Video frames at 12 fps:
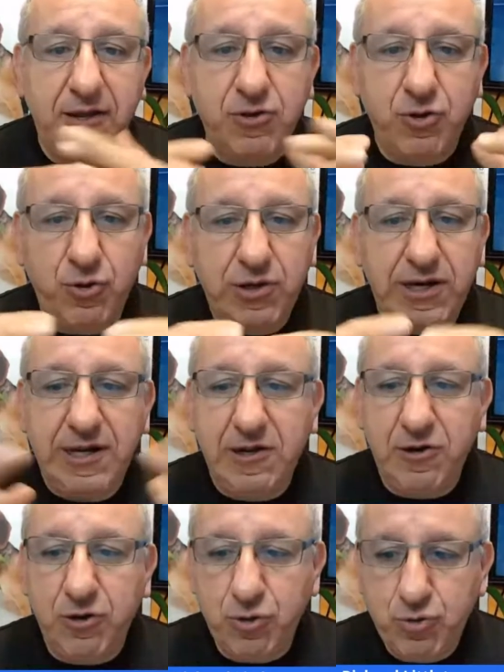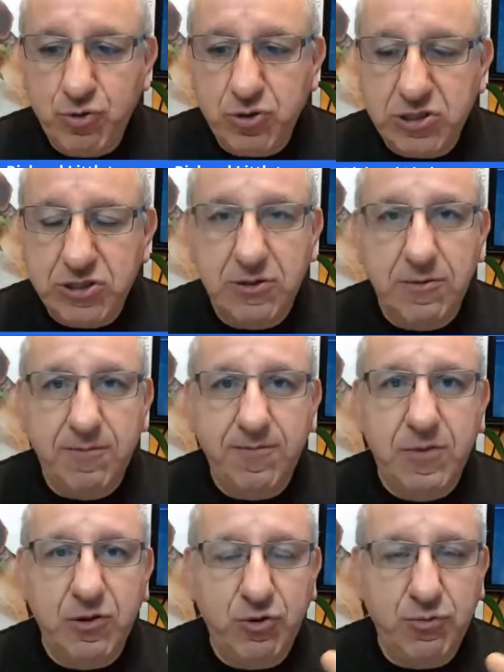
Don't let it loose to